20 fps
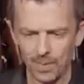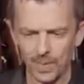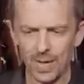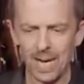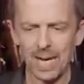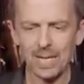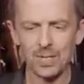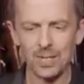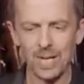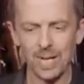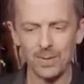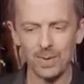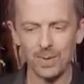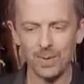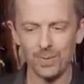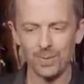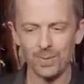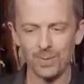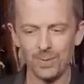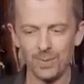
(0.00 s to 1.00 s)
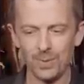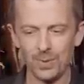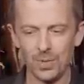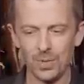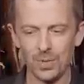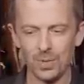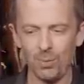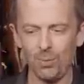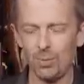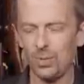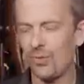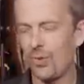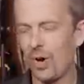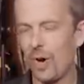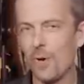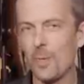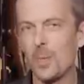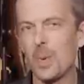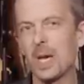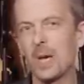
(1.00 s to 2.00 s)
That they were sort of
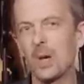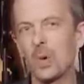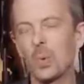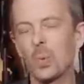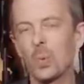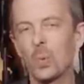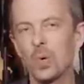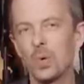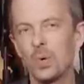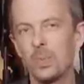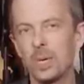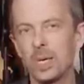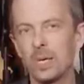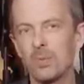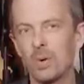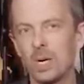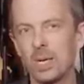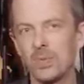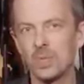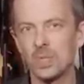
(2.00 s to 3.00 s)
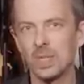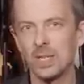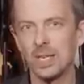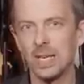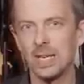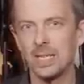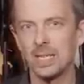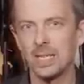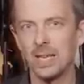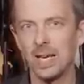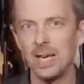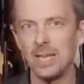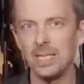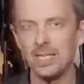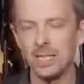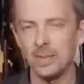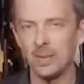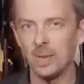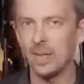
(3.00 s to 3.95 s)
hoping would be a rival to the SA-80,